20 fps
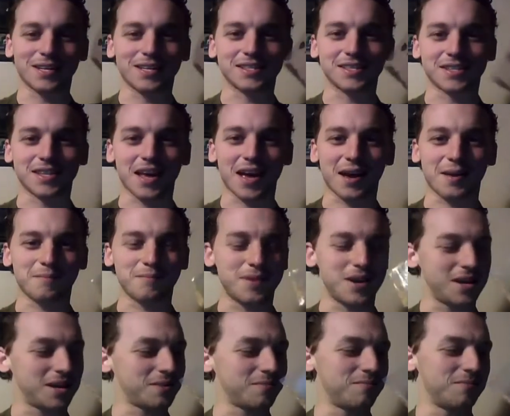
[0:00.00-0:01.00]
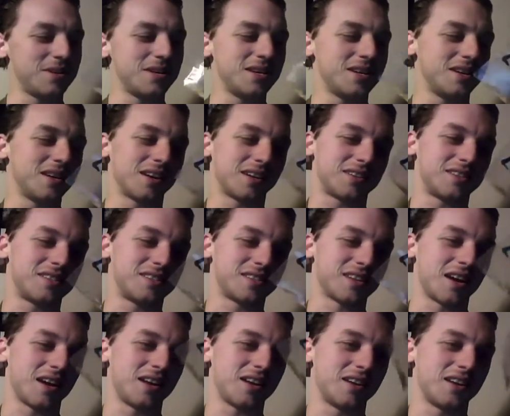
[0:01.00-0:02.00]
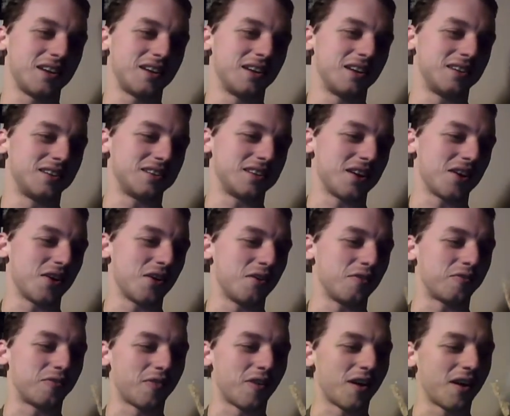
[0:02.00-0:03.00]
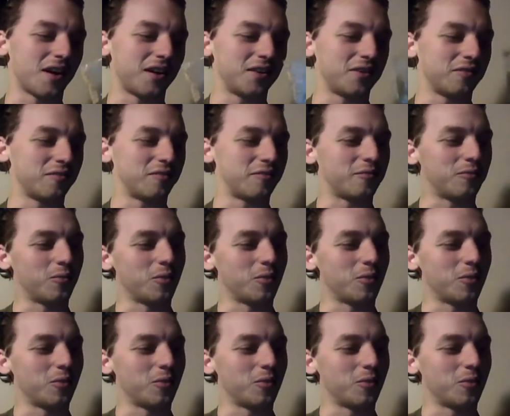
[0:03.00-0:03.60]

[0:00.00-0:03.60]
does that make me excited and terrified of